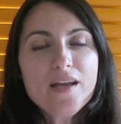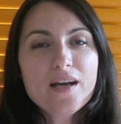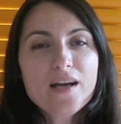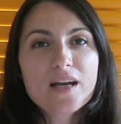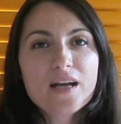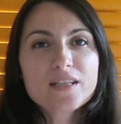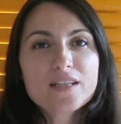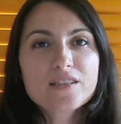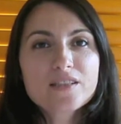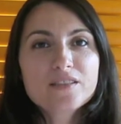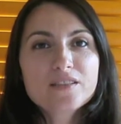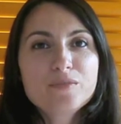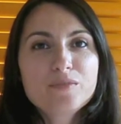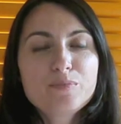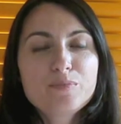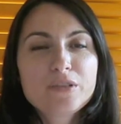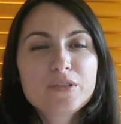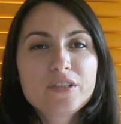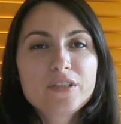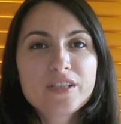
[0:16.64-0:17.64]
I started
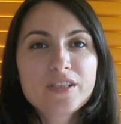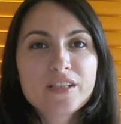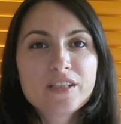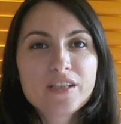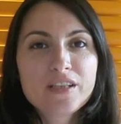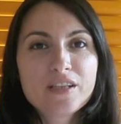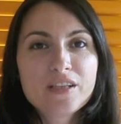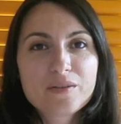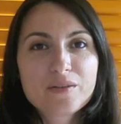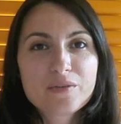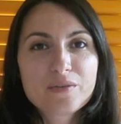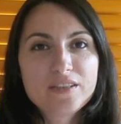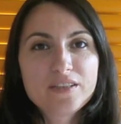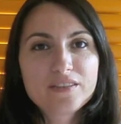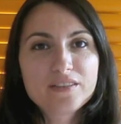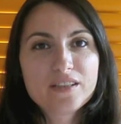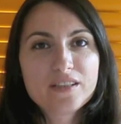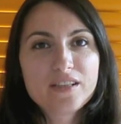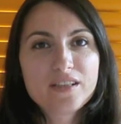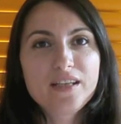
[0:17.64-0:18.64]
potty training her quite
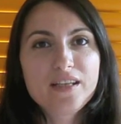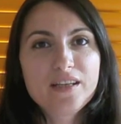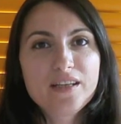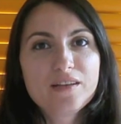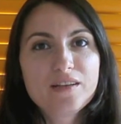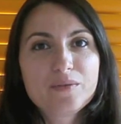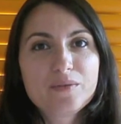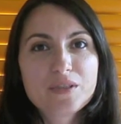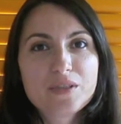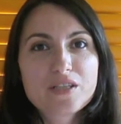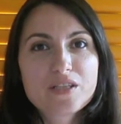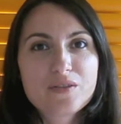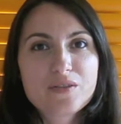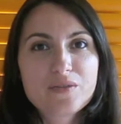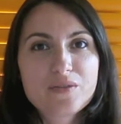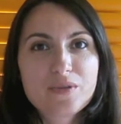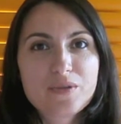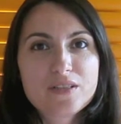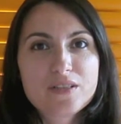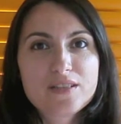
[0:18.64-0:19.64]
early, when she
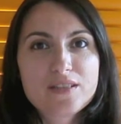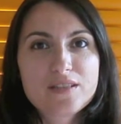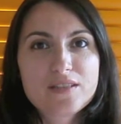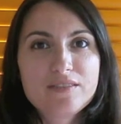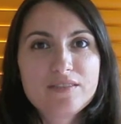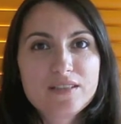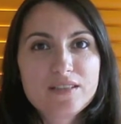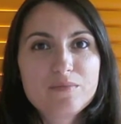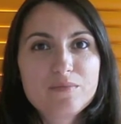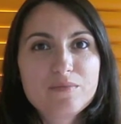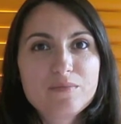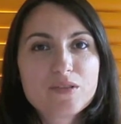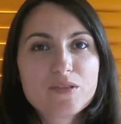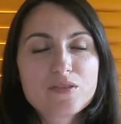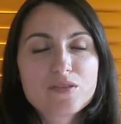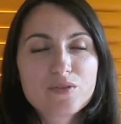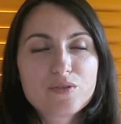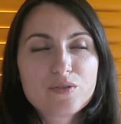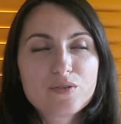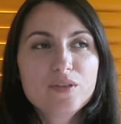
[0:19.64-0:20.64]
was 17
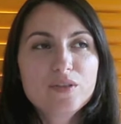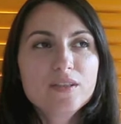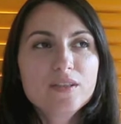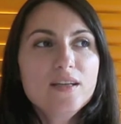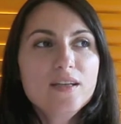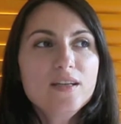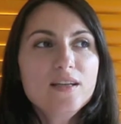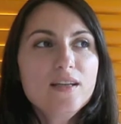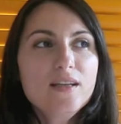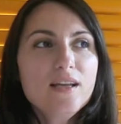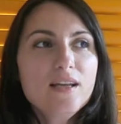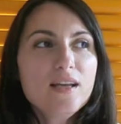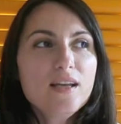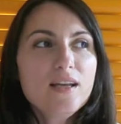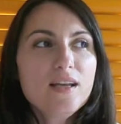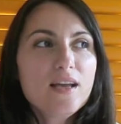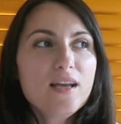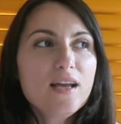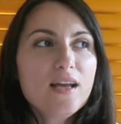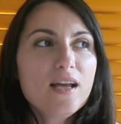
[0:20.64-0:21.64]
months old,
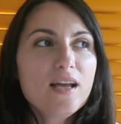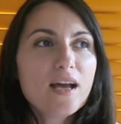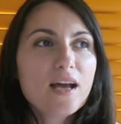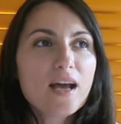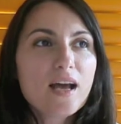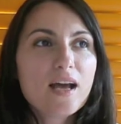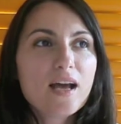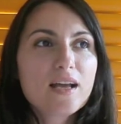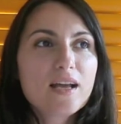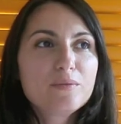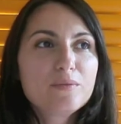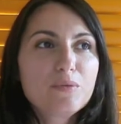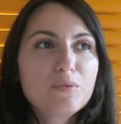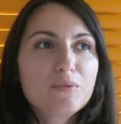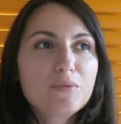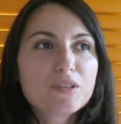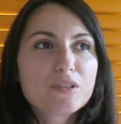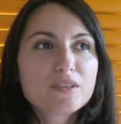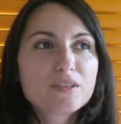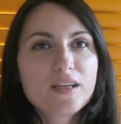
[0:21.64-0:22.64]
and we
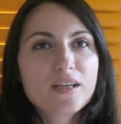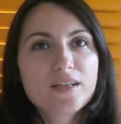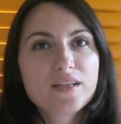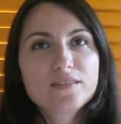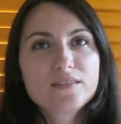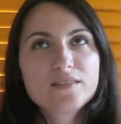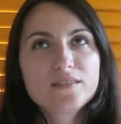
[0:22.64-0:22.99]
were done